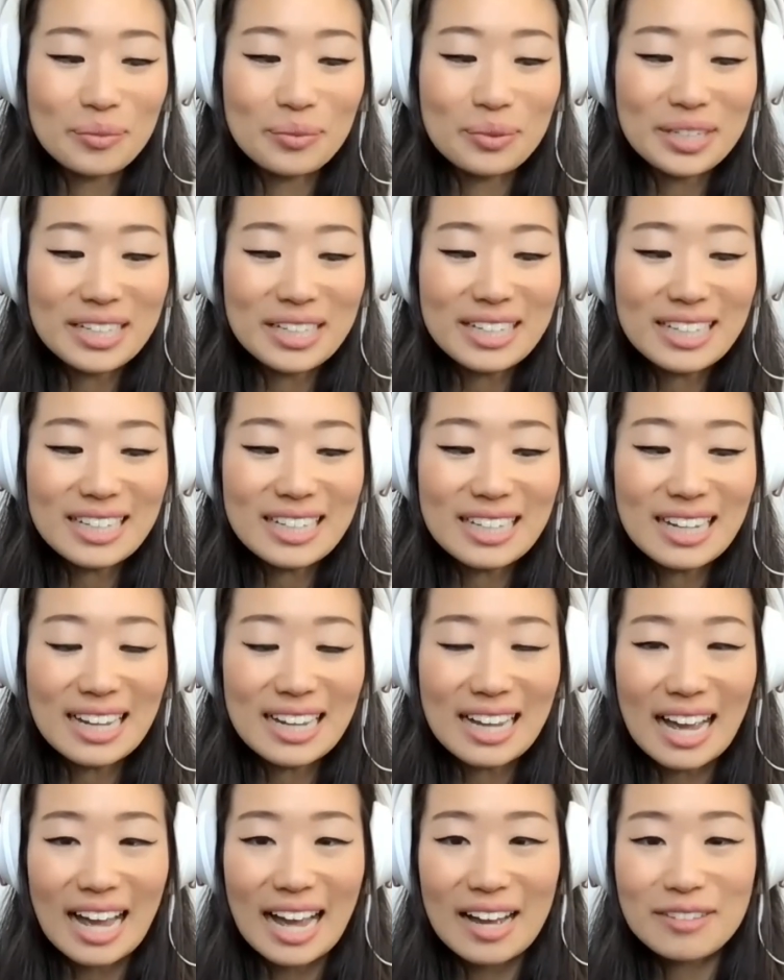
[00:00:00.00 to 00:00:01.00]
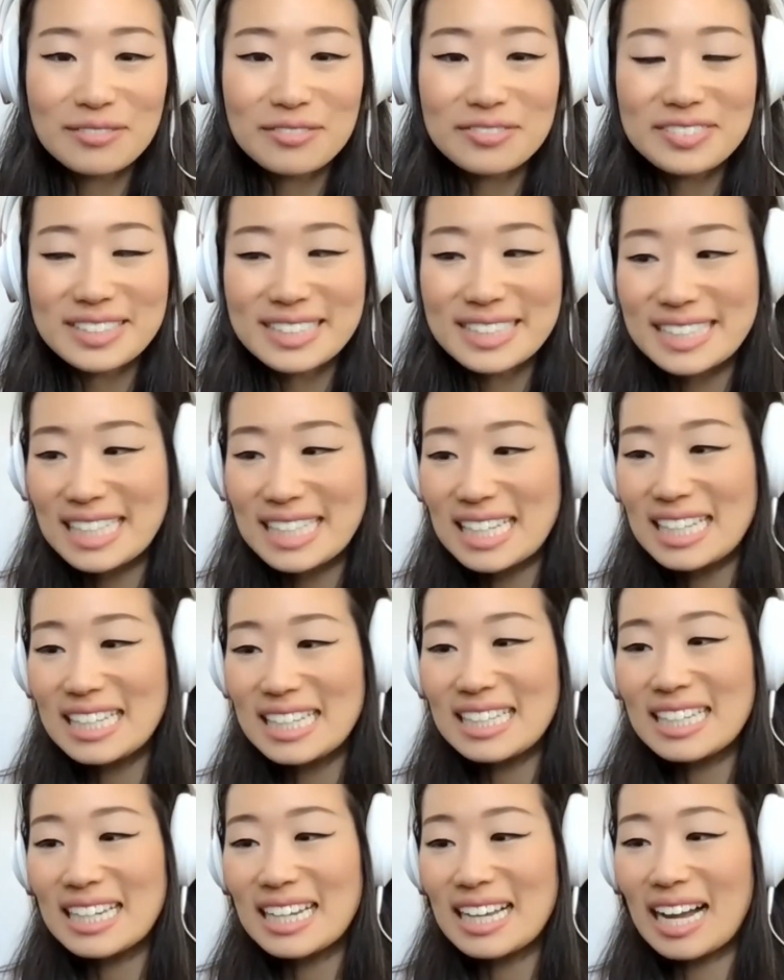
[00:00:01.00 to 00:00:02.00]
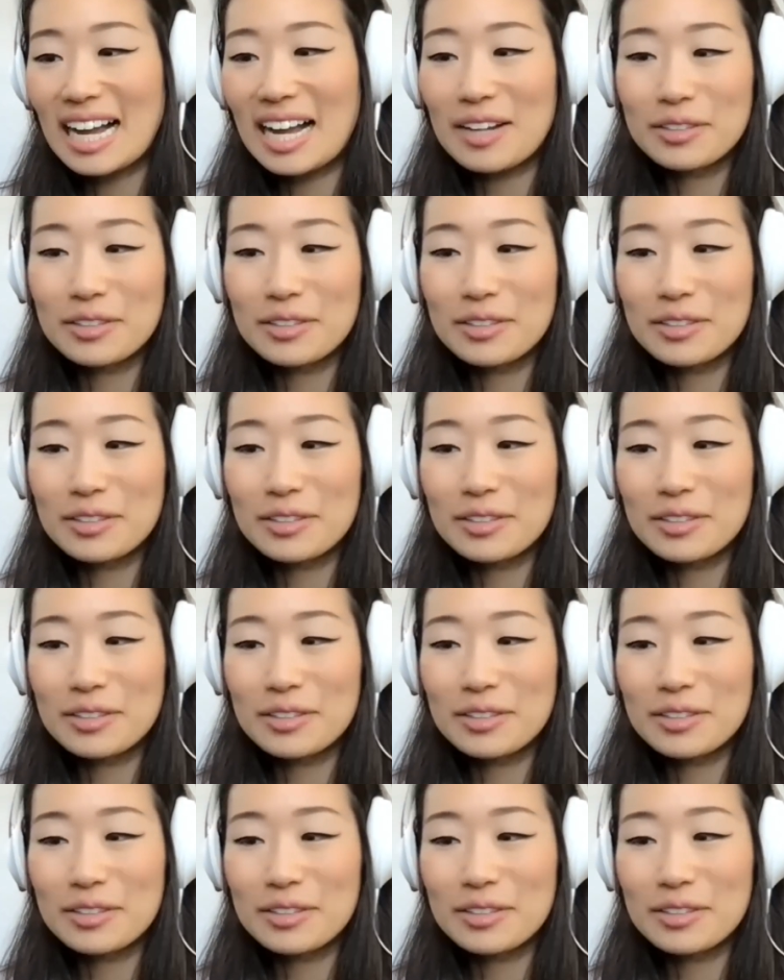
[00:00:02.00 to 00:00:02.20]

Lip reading: we have seen